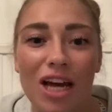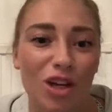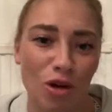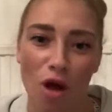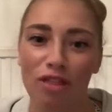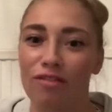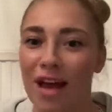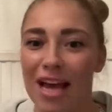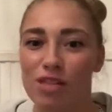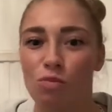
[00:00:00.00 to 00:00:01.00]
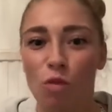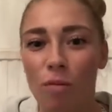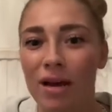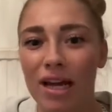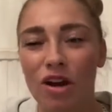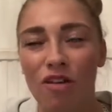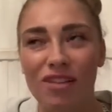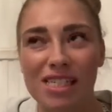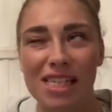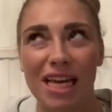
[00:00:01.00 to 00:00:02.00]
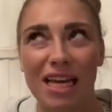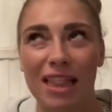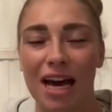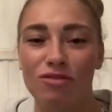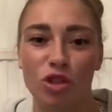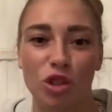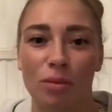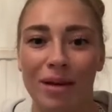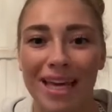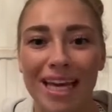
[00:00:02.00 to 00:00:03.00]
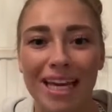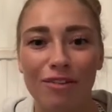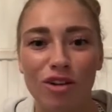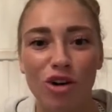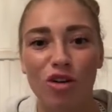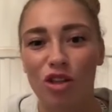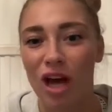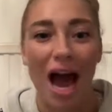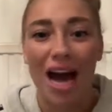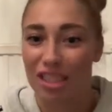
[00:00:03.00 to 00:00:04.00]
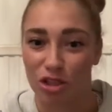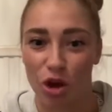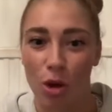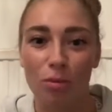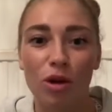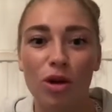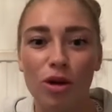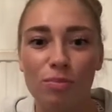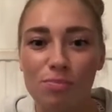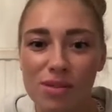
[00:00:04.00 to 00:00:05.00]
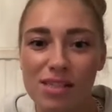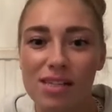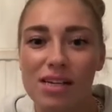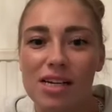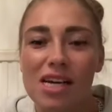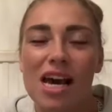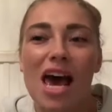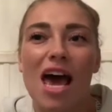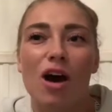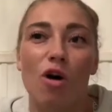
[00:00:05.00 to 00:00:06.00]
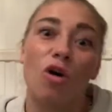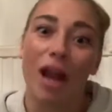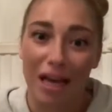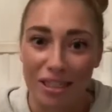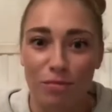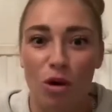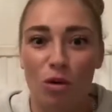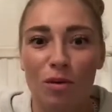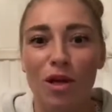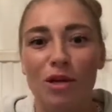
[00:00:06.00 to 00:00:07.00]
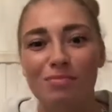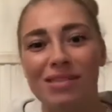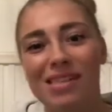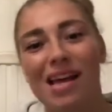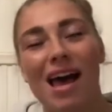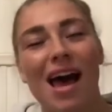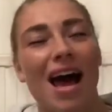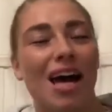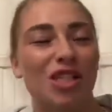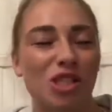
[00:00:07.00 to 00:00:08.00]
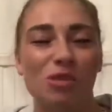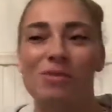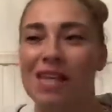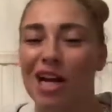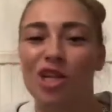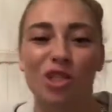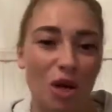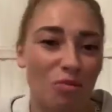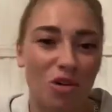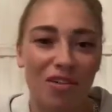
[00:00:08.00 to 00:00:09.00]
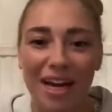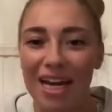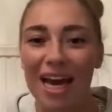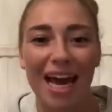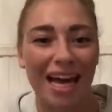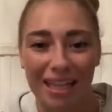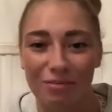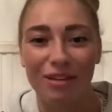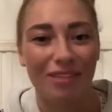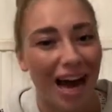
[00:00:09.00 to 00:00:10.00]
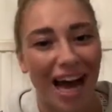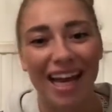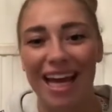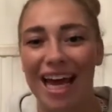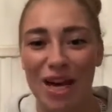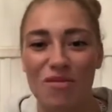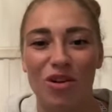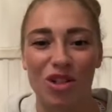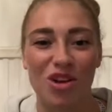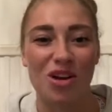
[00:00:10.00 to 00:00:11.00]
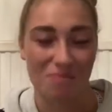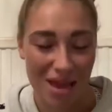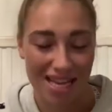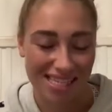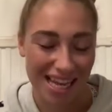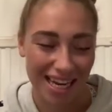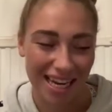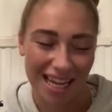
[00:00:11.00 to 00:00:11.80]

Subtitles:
You're not the first woman, obviously, that I've done a bikini for that hasn't got boobs or like small boobs. And she was like, don't worry, it'll be fine. It will look amazing.